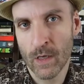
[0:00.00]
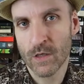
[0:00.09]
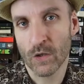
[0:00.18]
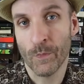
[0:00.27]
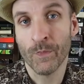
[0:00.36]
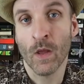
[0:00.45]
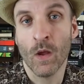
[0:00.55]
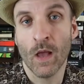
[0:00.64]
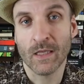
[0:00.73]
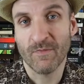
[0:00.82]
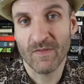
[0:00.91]
So
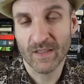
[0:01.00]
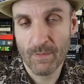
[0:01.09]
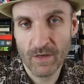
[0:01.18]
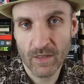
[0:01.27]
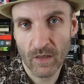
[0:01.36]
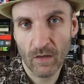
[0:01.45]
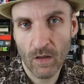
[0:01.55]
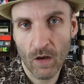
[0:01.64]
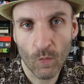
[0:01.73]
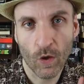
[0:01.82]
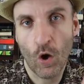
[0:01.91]
it's 60 pages
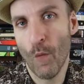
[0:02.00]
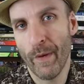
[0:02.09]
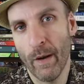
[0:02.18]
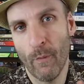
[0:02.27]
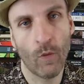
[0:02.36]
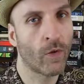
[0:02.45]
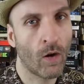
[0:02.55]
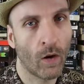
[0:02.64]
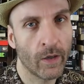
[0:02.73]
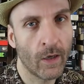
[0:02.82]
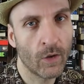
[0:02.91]
long. We're going to open up with
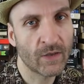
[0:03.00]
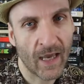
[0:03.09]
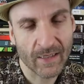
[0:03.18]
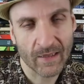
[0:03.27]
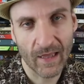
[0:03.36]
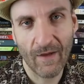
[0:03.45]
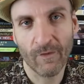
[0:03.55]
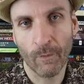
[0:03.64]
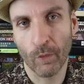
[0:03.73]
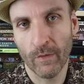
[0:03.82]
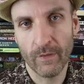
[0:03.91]
Kardios has left
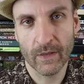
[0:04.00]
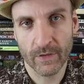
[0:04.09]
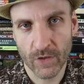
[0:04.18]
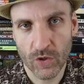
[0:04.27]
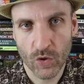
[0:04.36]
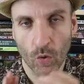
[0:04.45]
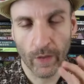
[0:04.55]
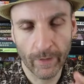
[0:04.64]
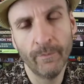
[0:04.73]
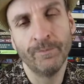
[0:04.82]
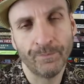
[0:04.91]
the previous
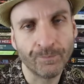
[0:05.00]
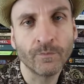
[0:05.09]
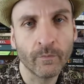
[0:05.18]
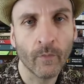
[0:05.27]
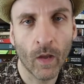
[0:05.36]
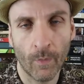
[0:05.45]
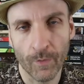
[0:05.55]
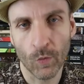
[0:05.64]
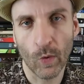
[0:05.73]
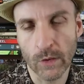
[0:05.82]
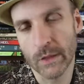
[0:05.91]
story, the
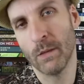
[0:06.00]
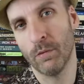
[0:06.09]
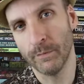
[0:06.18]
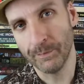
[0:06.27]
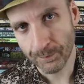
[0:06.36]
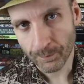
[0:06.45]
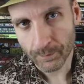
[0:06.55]
dwelling temple,